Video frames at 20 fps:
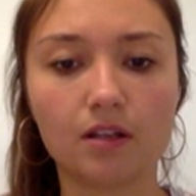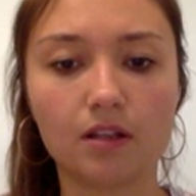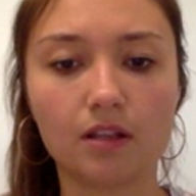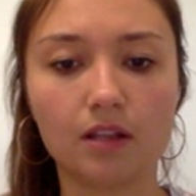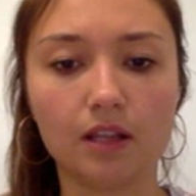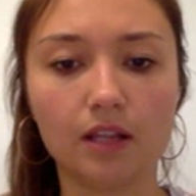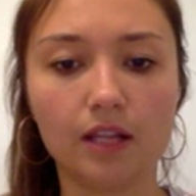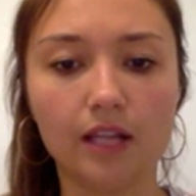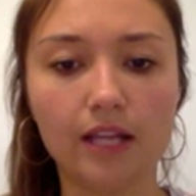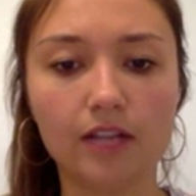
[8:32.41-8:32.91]

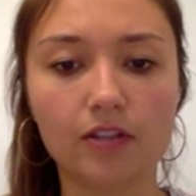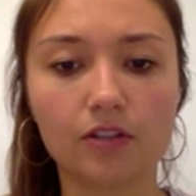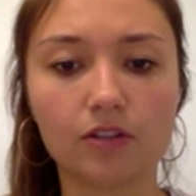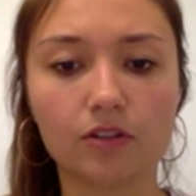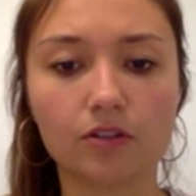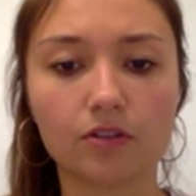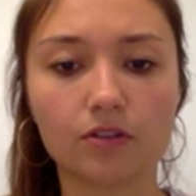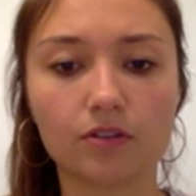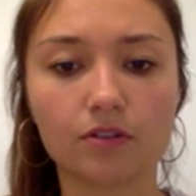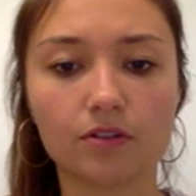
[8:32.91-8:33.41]

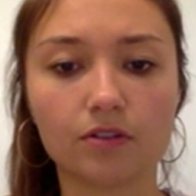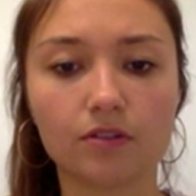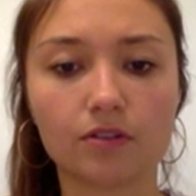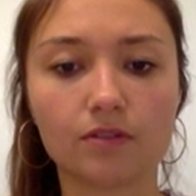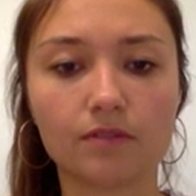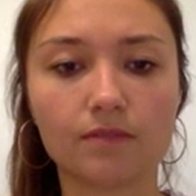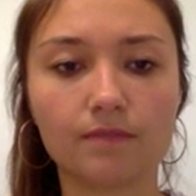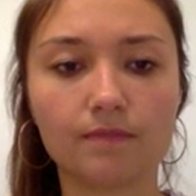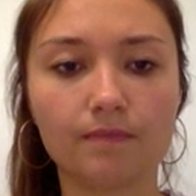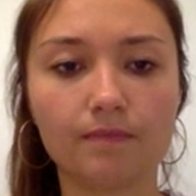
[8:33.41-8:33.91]

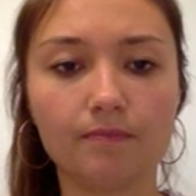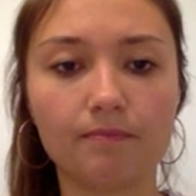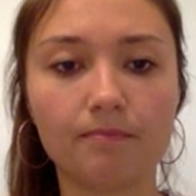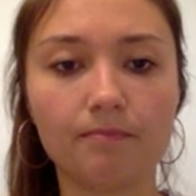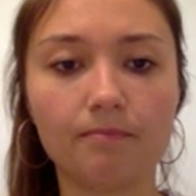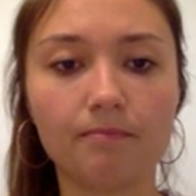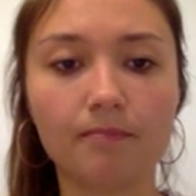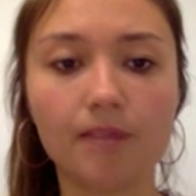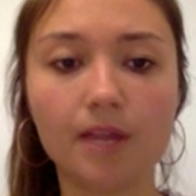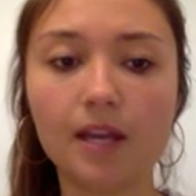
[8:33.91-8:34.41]
lentils,
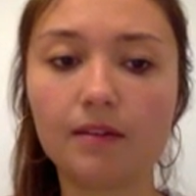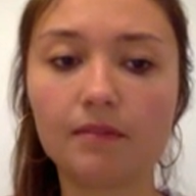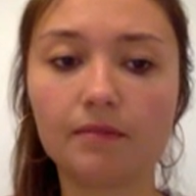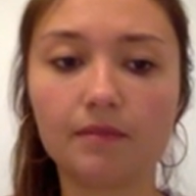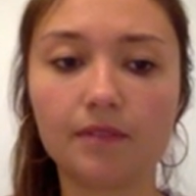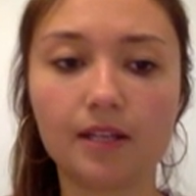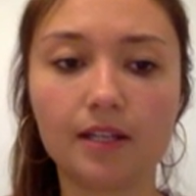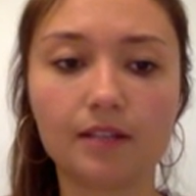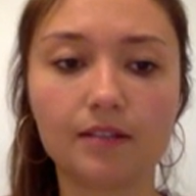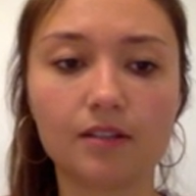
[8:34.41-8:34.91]
but
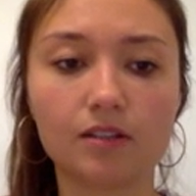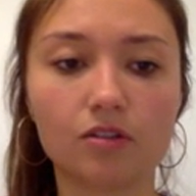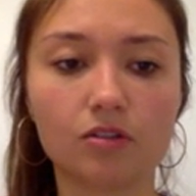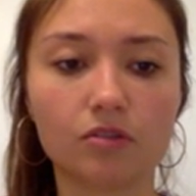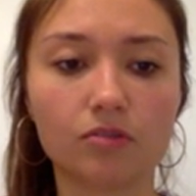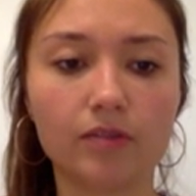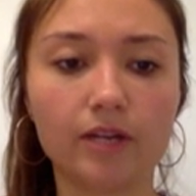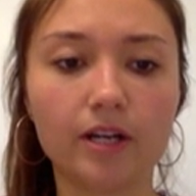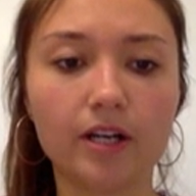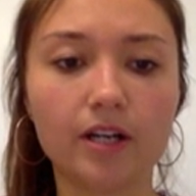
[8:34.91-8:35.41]
in
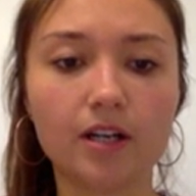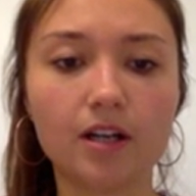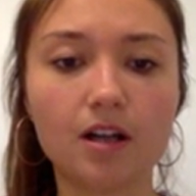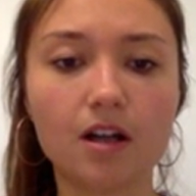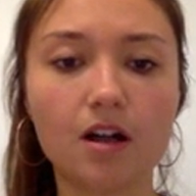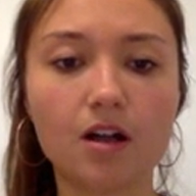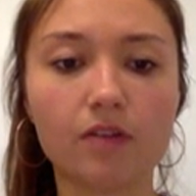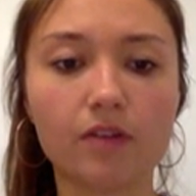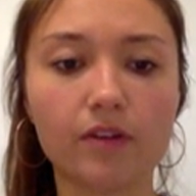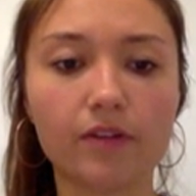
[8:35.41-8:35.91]
Central America,
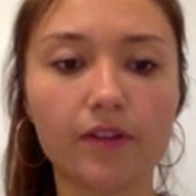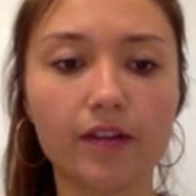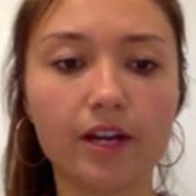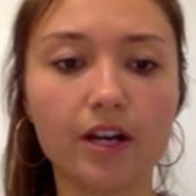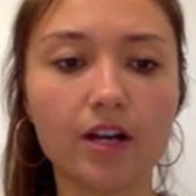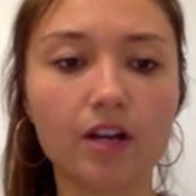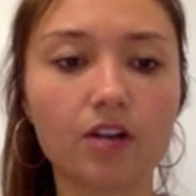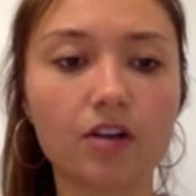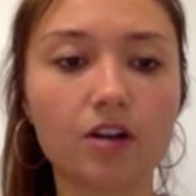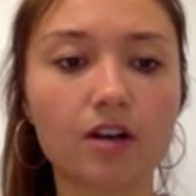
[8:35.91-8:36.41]
all the way over
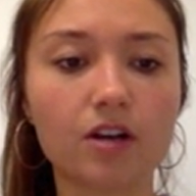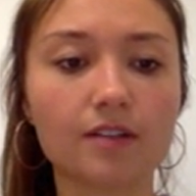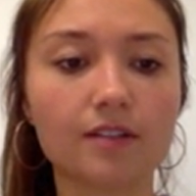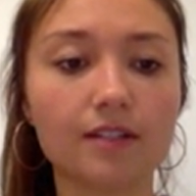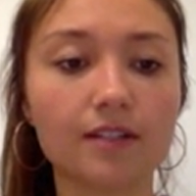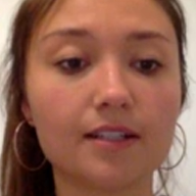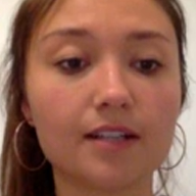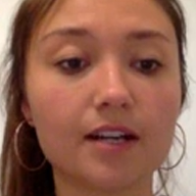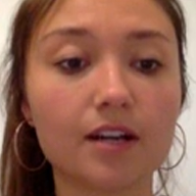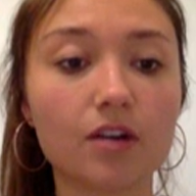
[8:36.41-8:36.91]
here across an
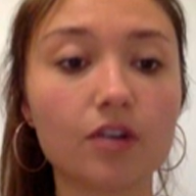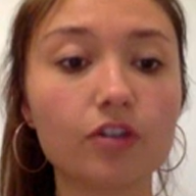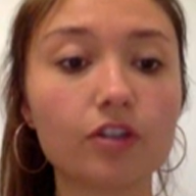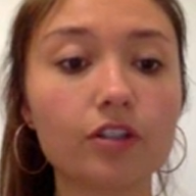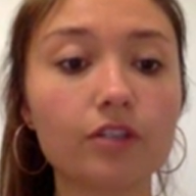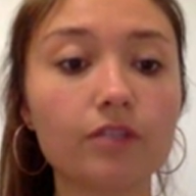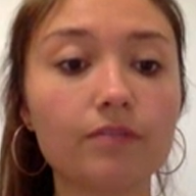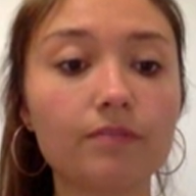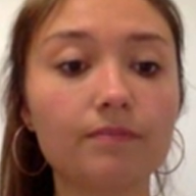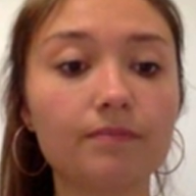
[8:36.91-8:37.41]
entire
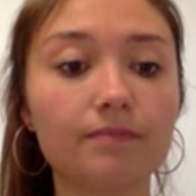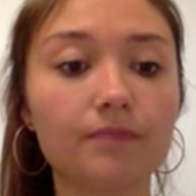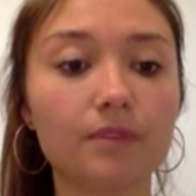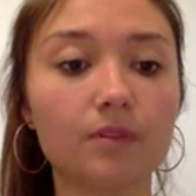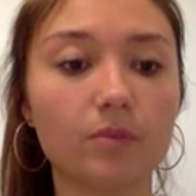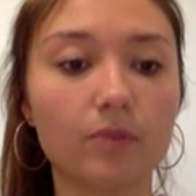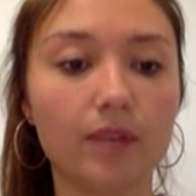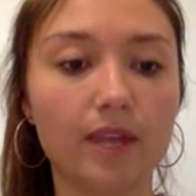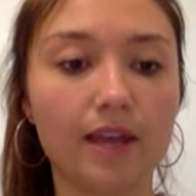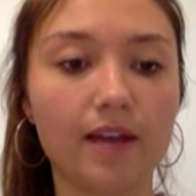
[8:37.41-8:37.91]
ocean,
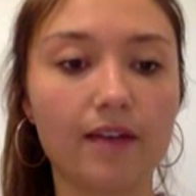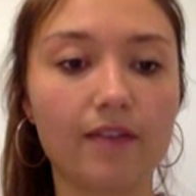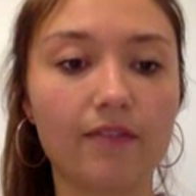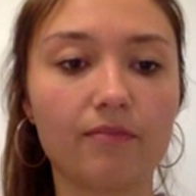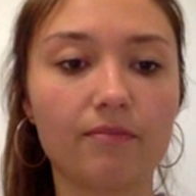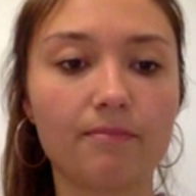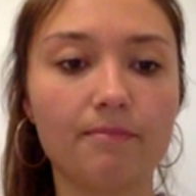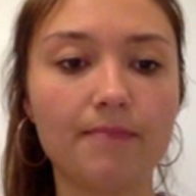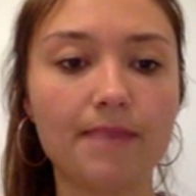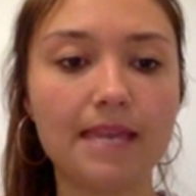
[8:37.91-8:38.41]
we have
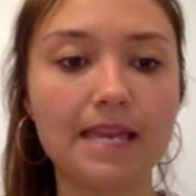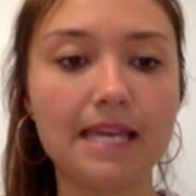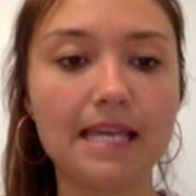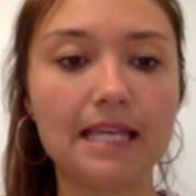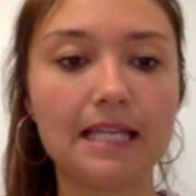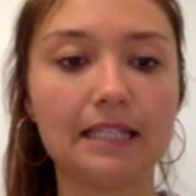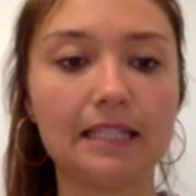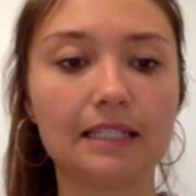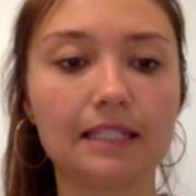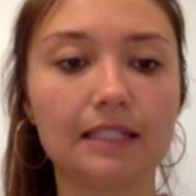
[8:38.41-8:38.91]

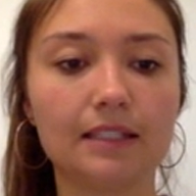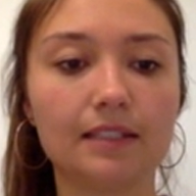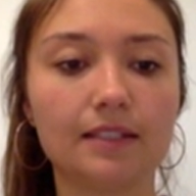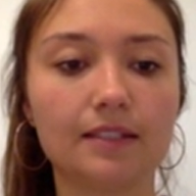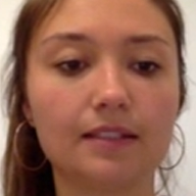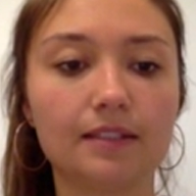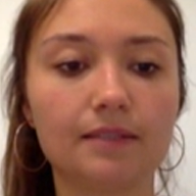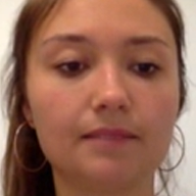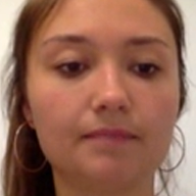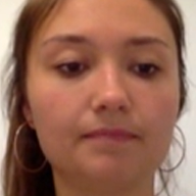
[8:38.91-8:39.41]

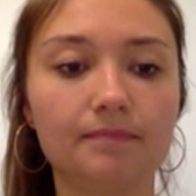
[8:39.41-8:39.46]
beans.